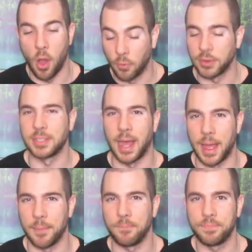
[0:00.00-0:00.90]
over
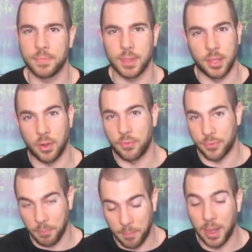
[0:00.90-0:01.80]
time, you know,
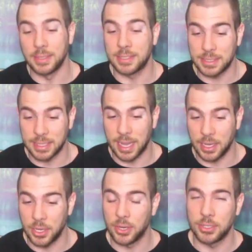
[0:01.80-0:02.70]
for months
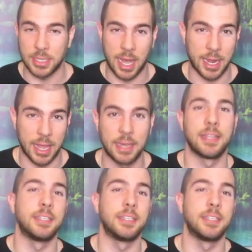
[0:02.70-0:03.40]
and years on end